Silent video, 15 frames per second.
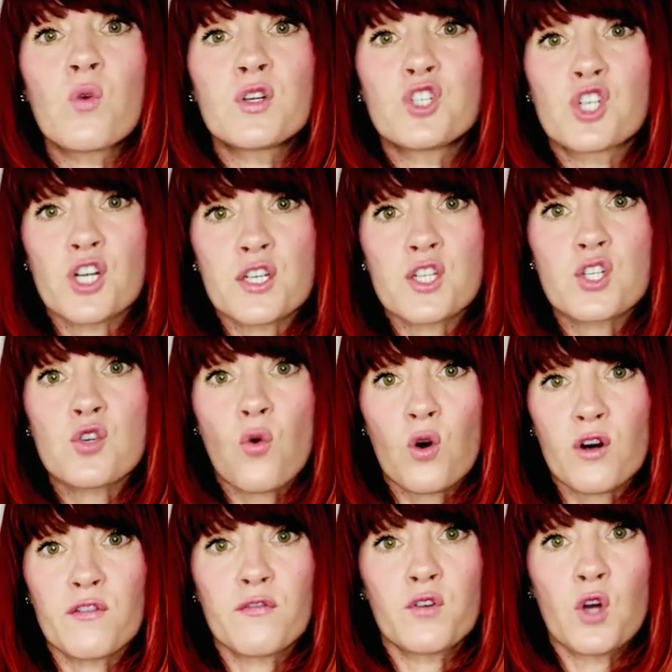would just
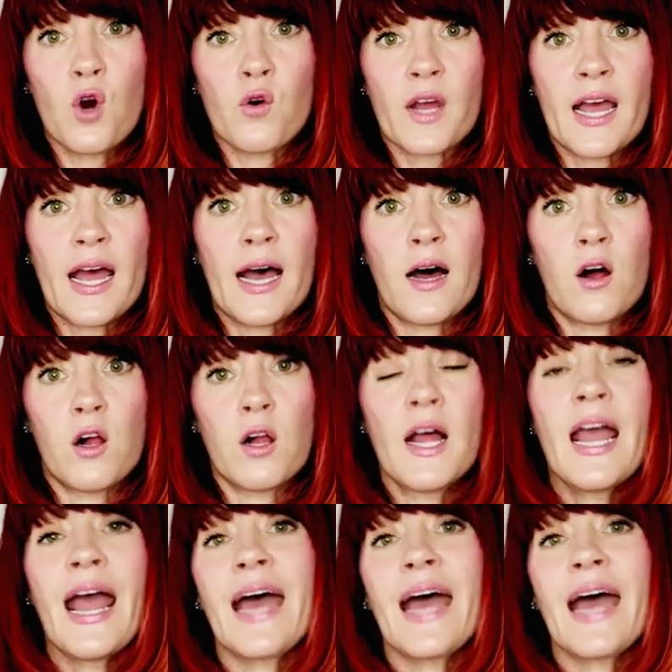sort of go to hell.